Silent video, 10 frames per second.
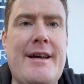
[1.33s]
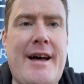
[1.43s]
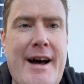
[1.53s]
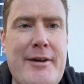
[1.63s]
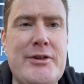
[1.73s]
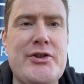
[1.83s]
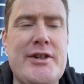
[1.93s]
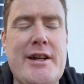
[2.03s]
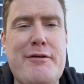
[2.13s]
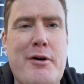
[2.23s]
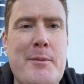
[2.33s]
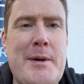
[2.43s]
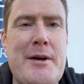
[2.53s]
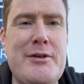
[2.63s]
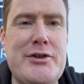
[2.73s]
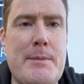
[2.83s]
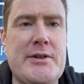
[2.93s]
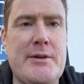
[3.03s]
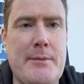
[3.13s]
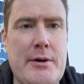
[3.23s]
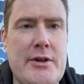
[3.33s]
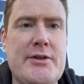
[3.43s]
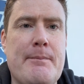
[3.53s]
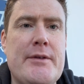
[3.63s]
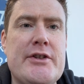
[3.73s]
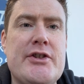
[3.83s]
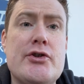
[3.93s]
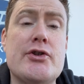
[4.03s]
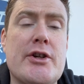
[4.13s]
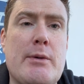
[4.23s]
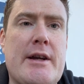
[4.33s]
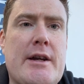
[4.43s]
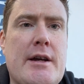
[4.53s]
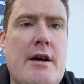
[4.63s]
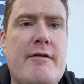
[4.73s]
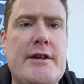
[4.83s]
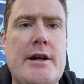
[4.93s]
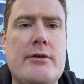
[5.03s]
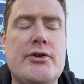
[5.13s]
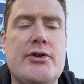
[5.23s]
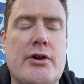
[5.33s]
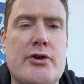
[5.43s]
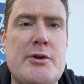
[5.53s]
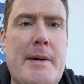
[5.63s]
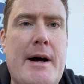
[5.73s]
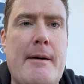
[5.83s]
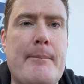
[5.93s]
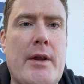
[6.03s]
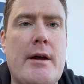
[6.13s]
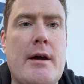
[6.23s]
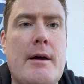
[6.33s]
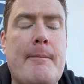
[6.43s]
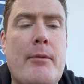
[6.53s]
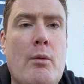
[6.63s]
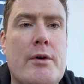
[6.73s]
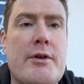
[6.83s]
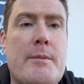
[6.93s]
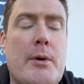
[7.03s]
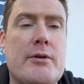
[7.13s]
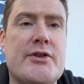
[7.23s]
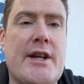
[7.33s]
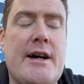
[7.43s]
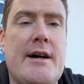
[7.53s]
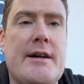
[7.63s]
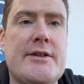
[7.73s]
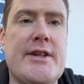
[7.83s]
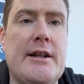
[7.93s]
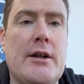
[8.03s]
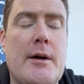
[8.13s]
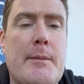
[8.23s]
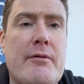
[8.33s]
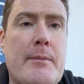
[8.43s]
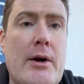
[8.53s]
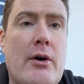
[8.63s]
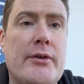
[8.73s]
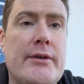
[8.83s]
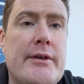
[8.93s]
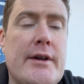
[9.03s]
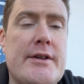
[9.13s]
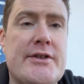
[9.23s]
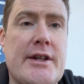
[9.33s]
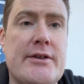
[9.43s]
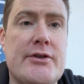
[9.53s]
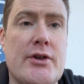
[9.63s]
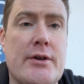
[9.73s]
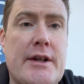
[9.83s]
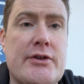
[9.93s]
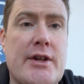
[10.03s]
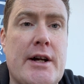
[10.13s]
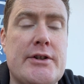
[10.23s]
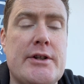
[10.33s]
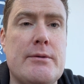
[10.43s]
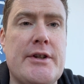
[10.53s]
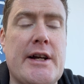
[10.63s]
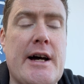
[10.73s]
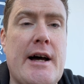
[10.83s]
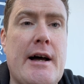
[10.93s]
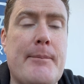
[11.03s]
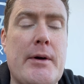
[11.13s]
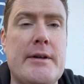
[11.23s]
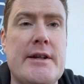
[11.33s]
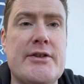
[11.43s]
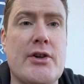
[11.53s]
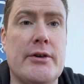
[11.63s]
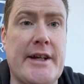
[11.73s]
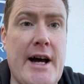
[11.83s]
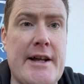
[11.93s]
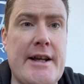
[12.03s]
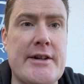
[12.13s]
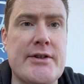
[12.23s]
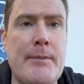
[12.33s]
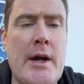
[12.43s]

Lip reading: Hi, Richard here from Richard Preston Motors. This is just a quick video just to talk to you about one of the products that I sell above and beyond the standard sort of things that I do with the car, and it's called a GardX.